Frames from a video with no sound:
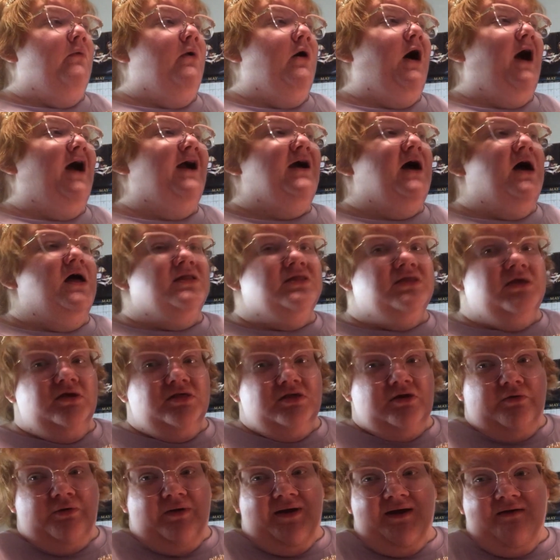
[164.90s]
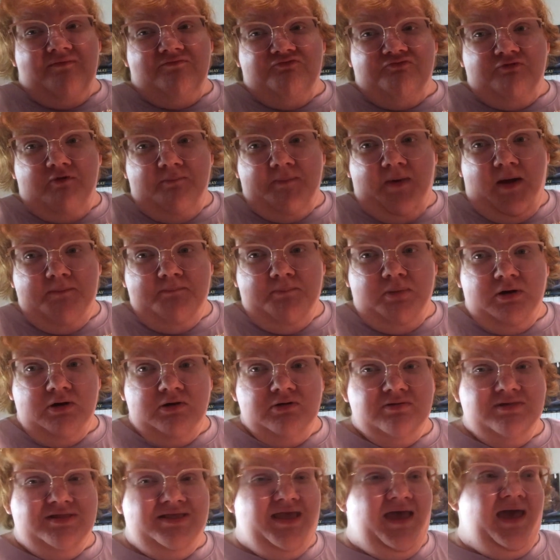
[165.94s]
I got this crown for my
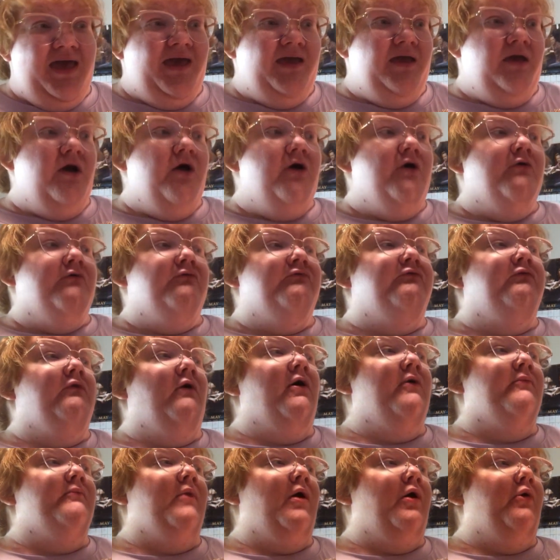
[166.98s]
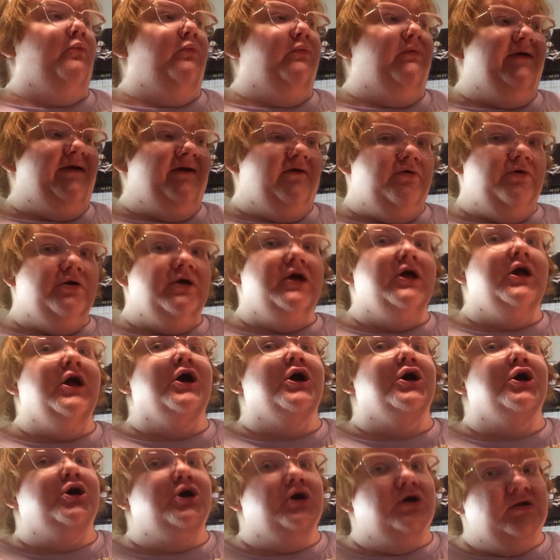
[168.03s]
birthday from a really
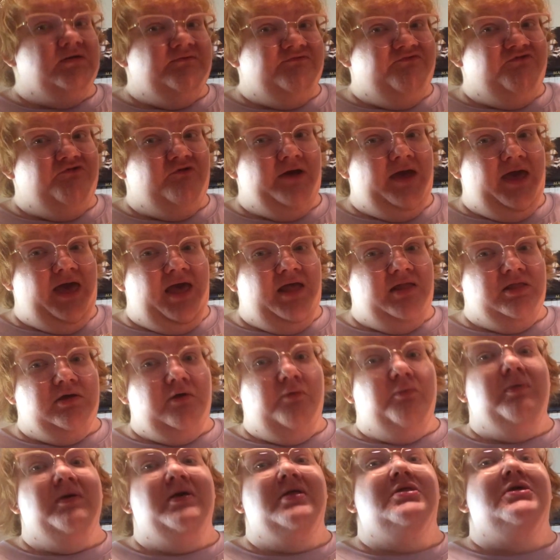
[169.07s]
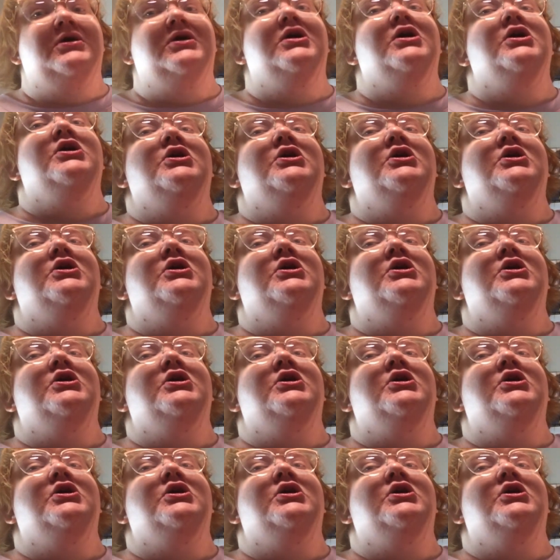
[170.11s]
good friend. A really